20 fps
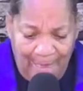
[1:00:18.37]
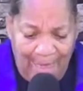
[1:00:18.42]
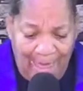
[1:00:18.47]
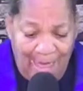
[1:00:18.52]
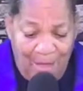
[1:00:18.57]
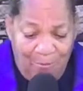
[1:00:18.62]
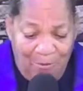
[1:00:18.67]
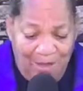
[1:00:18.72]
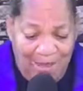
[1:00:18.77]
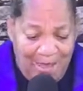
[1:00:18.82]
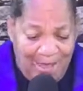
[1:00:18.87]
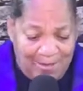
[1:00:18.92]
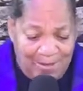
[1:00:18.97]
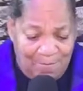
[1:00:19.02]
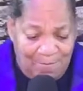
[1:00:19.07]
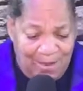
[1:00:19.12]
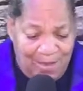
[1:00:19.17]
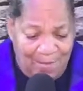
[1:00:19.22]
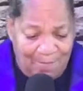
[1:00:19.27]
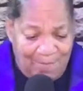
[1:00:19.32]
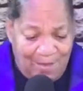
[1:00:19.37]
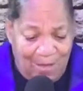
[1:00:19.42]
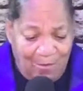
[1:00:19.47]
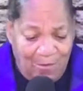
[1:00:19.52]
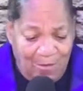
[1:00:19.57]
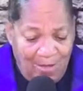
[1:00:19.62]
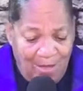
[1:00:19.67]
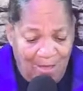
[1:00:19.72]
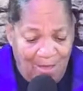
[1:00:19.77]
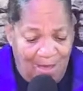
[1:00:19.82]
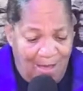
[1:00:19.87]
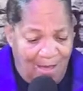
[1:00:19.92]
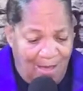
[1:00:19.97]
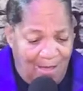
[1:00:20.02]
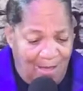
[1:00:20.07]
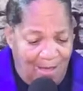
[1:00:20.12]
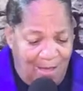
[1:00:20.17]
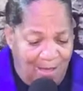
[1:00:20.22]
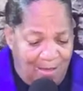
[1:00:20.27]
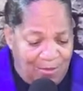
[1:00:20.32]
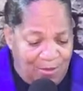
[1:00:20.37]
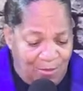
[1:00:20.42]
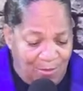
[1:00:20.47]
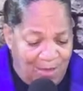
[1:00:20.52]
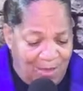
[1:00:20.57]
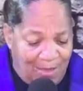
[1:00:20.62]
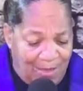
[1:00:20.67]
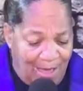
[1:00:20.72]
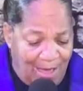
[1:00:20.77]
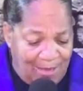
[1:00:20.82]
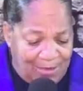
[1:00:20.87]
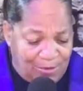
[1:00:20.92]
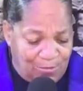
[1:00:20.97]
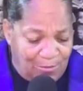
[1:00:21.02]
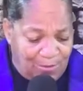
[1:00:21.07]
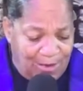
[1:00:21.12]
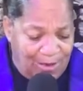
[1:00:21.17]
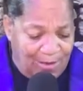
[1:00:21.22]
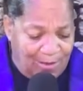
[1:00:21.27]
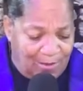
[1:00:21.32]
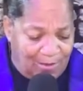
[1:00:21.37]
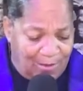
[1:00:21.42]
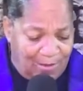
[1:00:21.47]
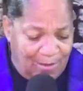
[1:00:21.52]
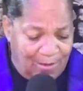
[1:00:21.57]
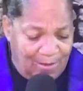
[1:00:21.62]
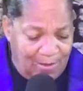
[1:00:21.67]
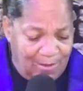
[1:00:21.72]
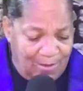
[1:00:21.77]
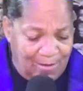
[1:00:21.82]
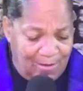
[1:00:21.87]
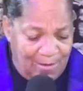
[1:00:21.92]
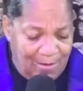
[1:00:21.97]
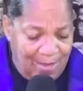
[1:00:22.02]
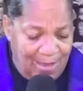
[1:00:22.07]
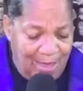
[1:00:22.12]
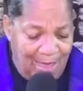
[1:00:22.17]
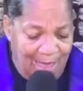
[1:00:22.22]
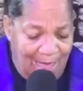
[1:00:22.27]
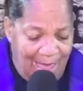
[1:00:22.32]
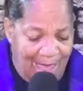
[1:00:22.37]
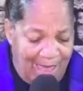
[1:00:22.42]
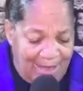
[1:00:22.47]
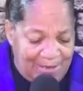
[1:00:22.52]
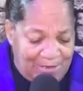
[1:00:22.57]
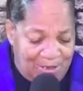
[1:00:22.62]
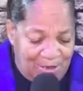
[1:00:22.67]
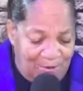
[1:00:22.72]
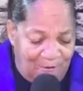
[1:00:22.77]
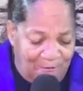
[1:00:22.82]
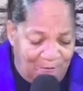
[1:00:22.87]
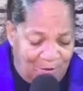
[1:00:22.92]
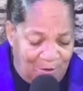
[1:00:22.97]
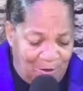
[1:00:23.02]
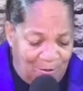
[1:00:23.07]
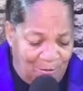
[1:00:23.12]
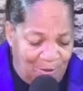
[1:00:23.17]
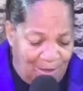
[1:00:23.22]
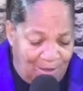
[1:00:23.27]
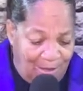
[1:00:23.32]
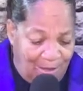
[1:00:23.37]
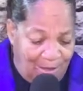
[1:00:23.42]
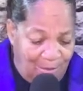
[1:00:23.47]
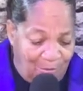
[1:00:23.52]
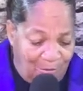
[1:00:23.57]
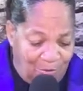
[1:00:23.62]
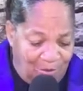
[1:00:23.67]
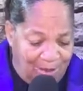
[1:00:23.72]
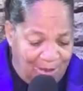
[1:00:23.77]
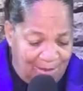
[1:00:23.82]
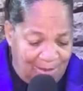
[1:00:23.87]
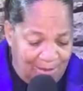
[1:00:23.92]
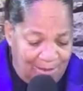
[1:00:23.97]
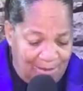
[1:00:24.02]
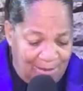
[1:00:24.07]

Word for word: And we have to be about uh, uh, doing God's will. Acts two forty uh, one.